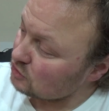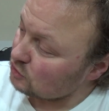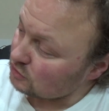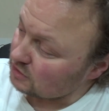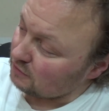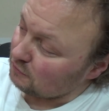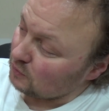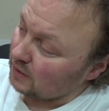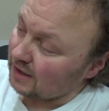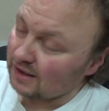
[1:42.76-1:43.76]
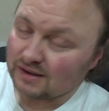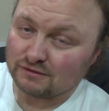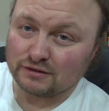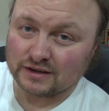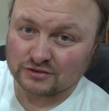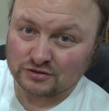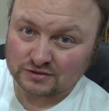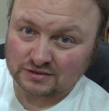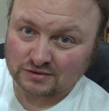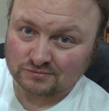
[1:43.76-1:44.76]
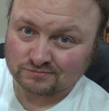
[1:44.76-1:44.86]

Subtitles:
causing a few hairline fractures.